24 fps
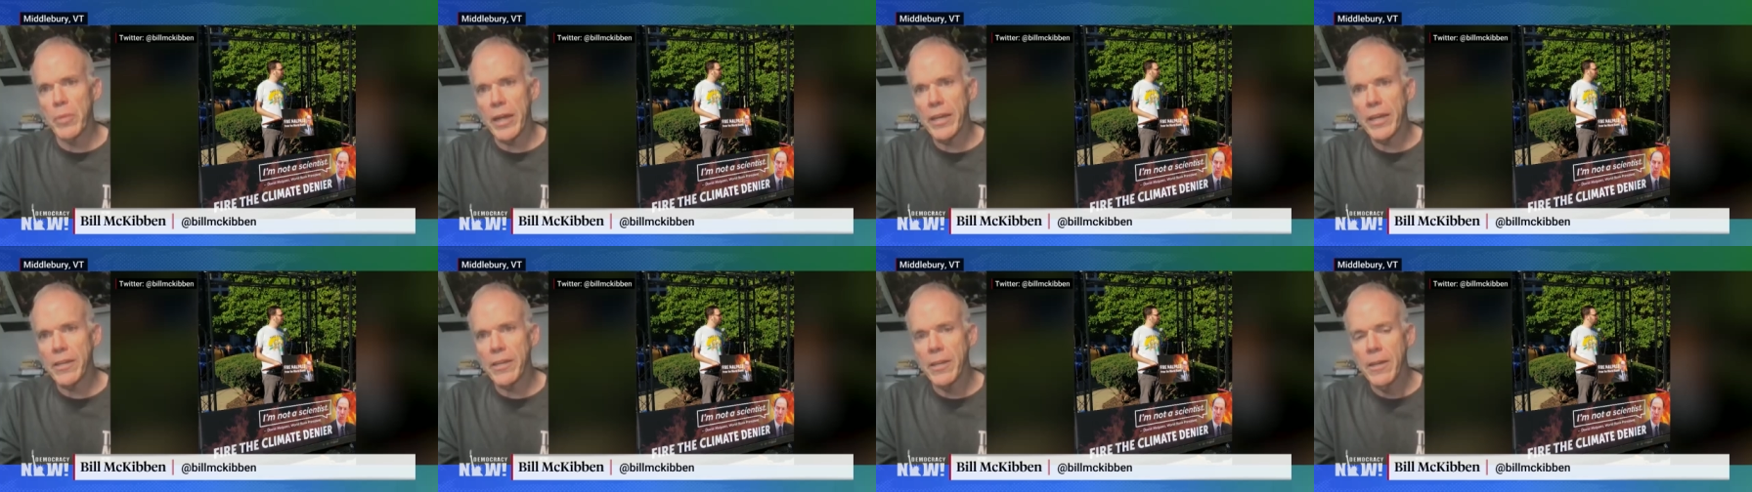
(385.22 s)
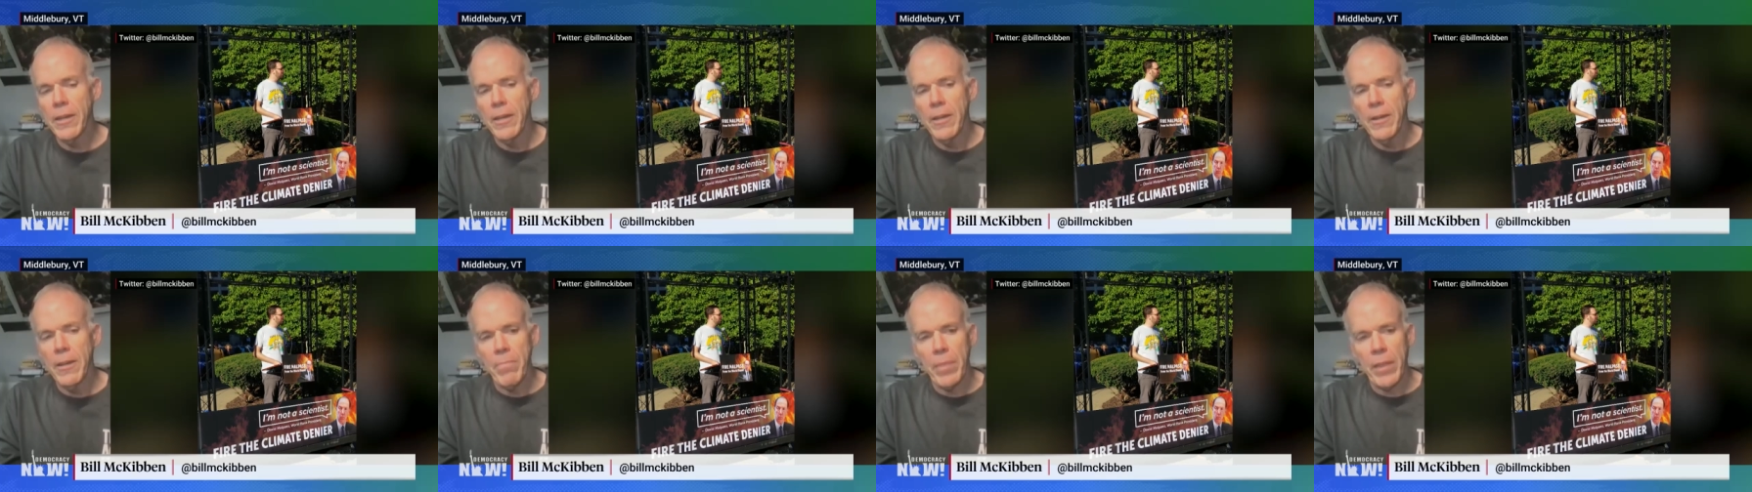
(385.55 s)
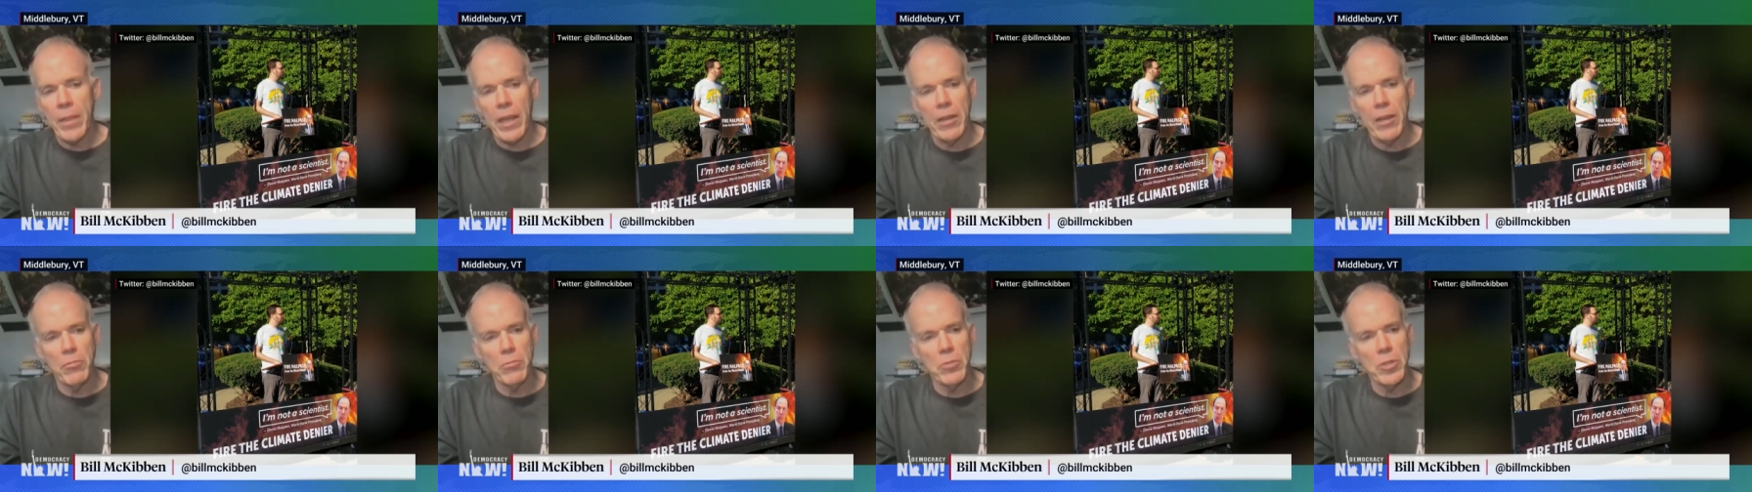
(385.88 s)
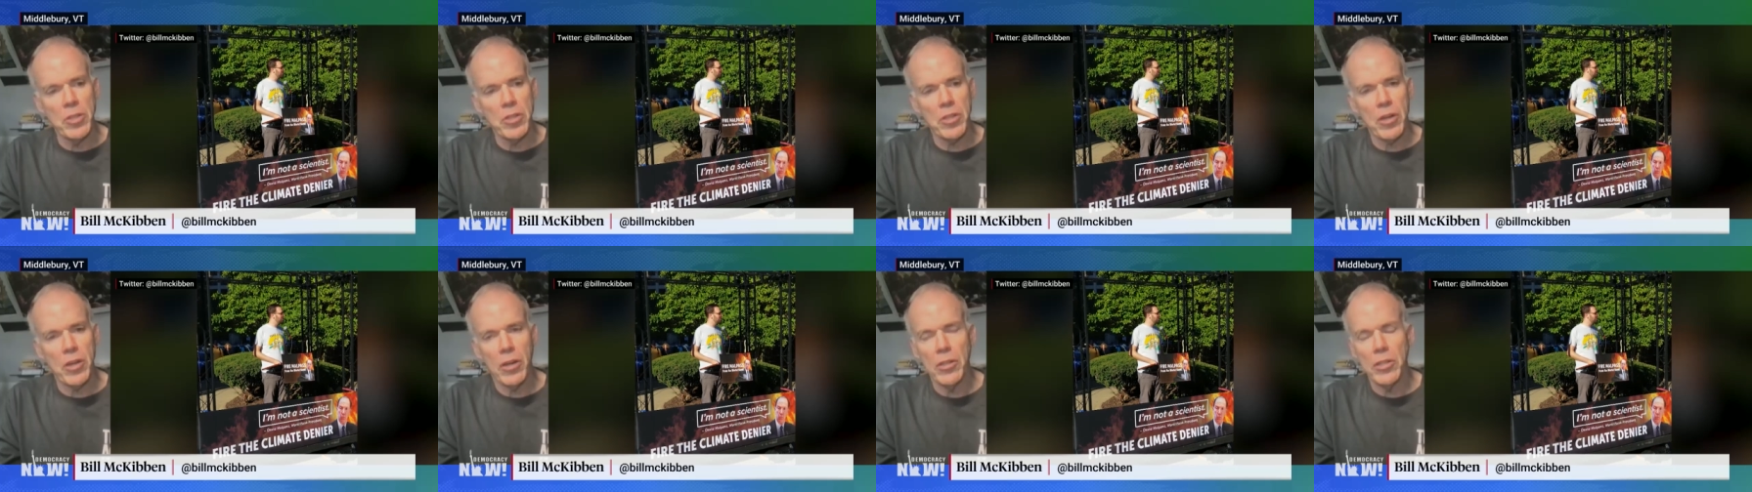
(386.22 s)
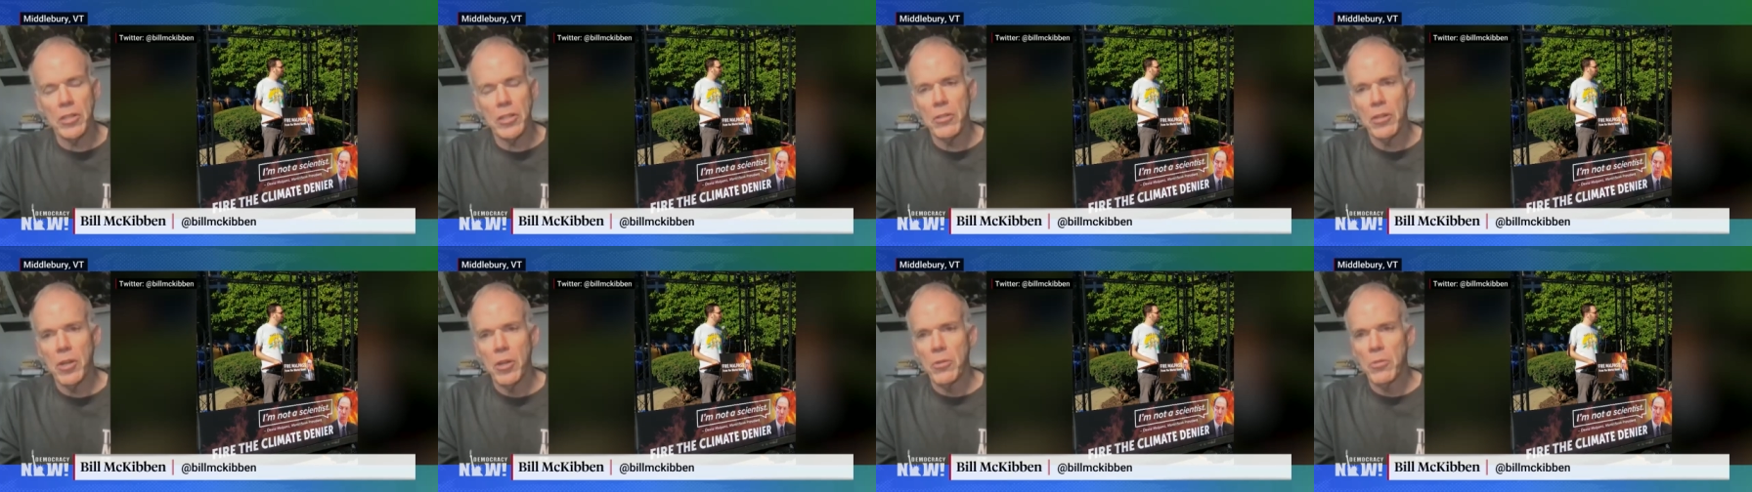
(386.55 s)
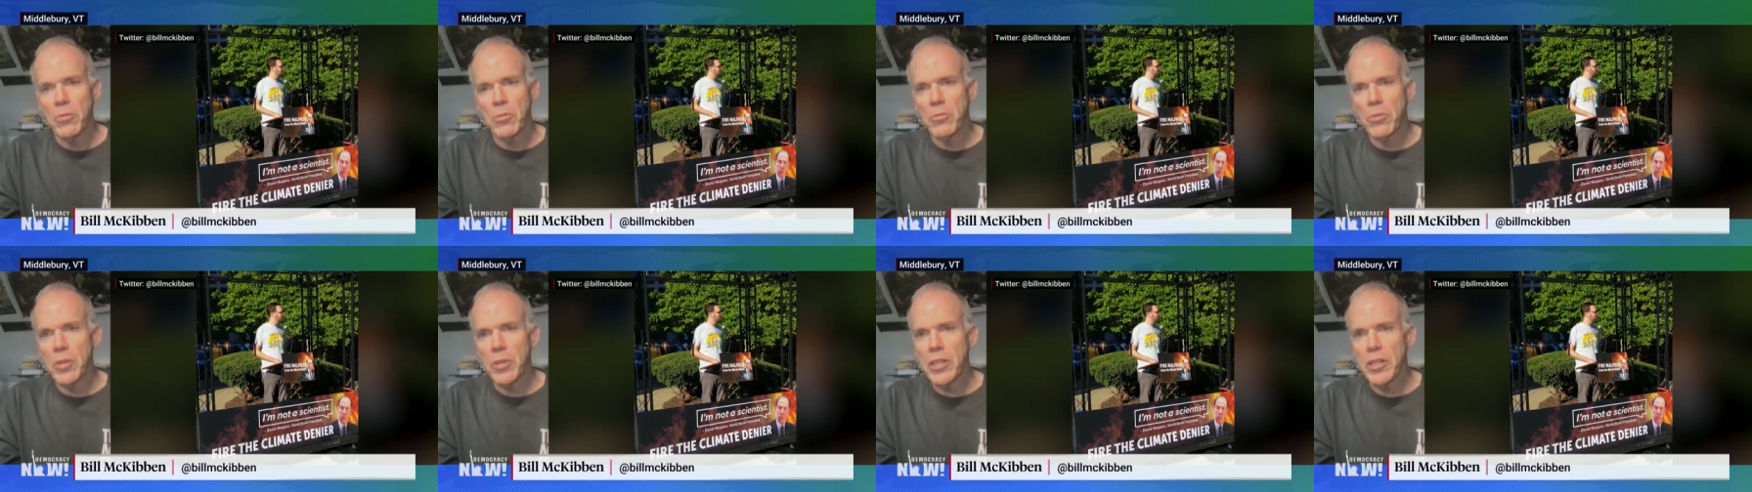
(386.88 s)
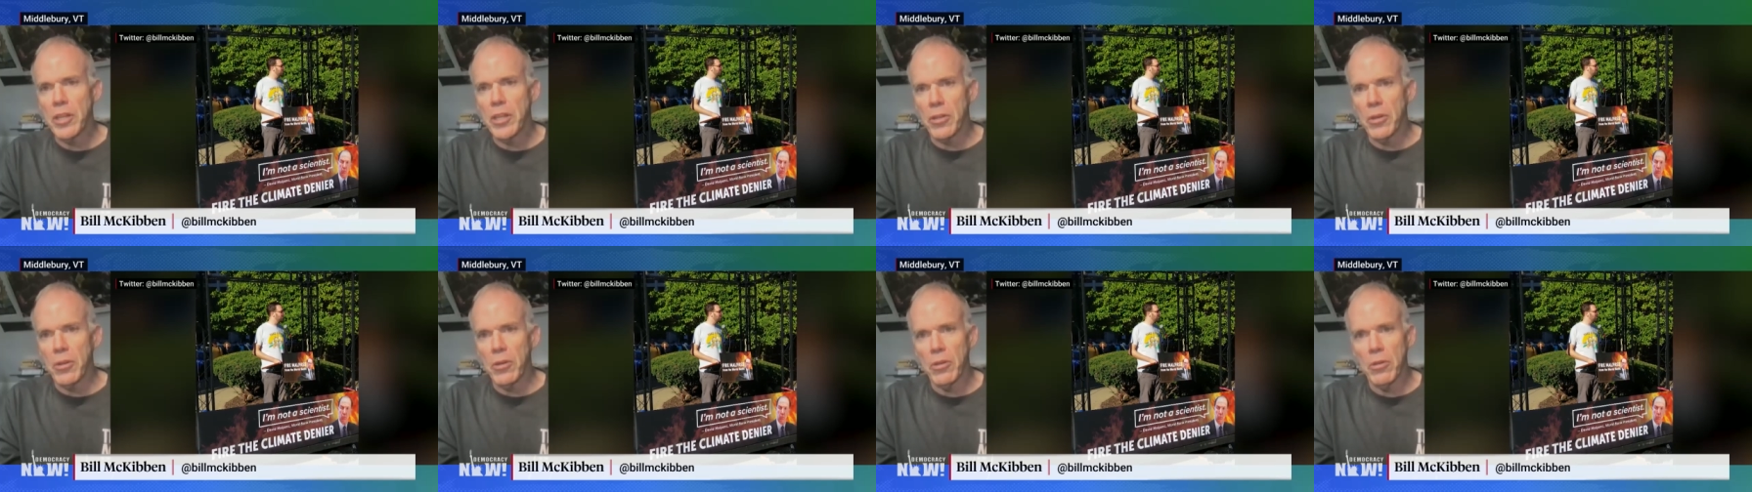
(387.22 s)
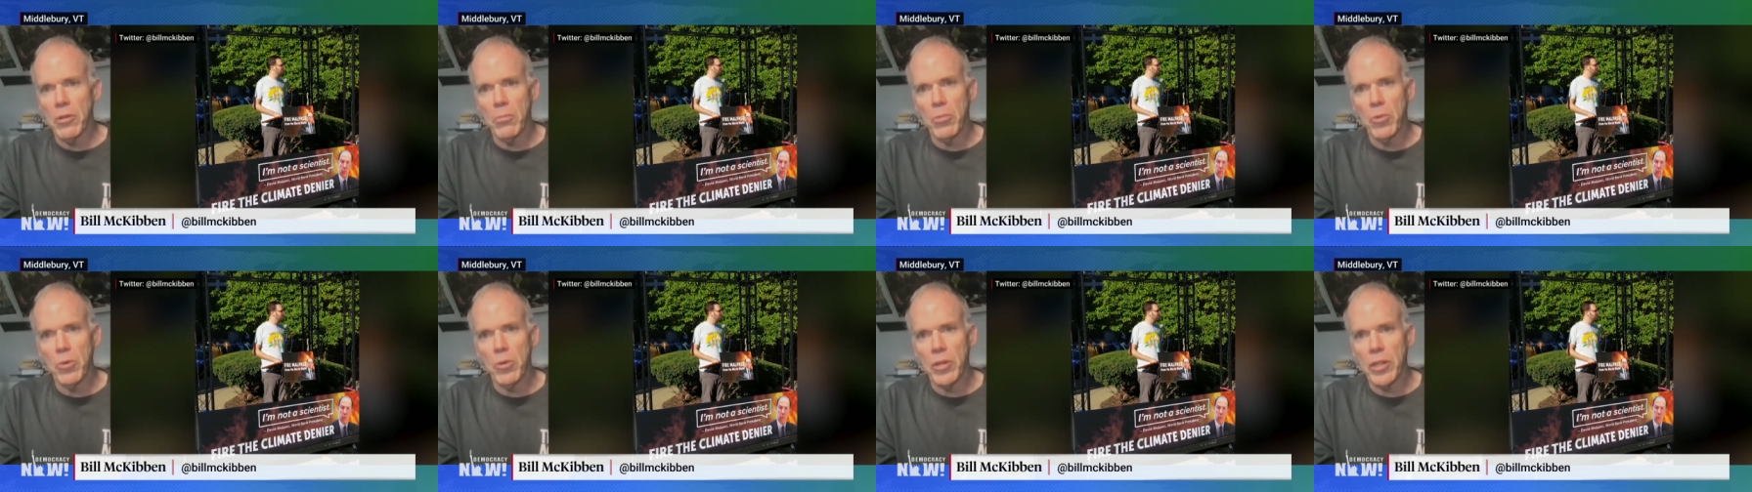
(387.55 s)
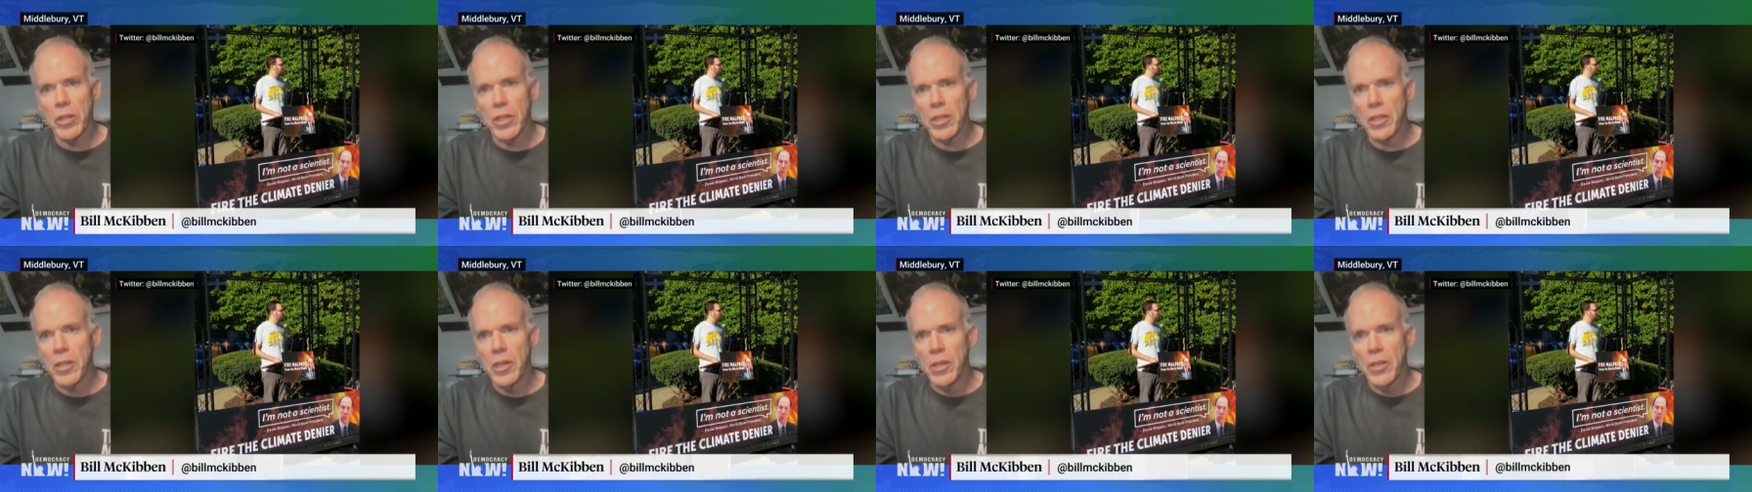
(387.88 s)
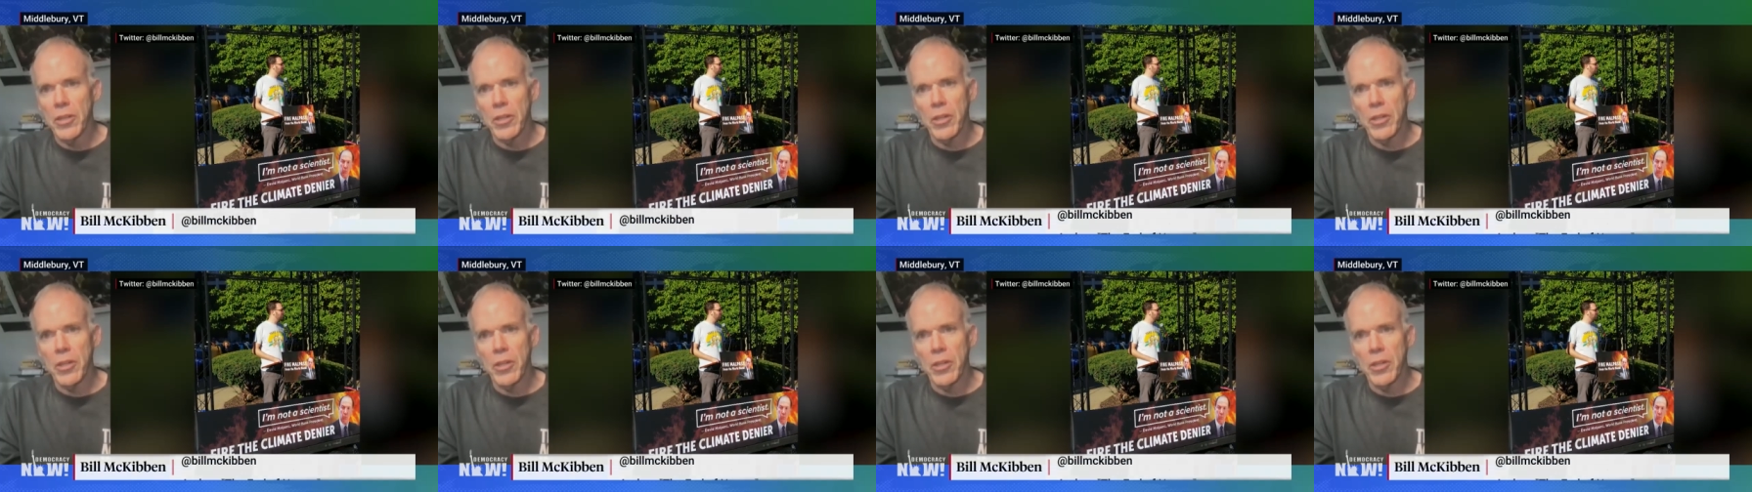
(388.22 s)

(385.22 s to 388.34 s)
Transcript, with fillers: Bank and we started reading all morning